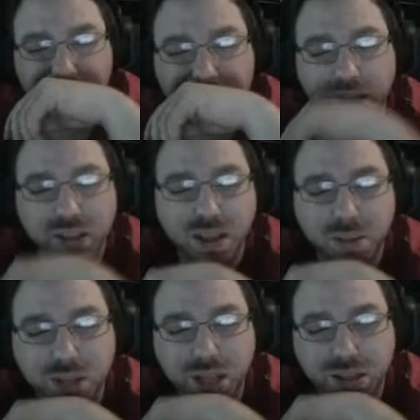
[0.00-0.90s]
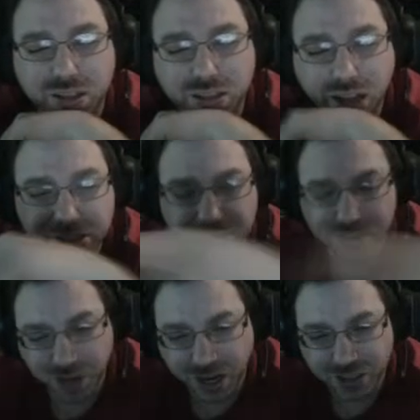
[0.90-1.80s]
And I'm like, guys,
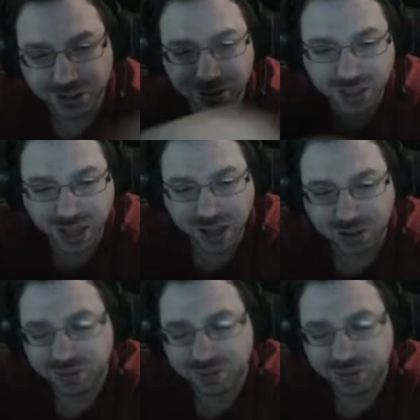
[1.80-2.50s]
behind you, look out.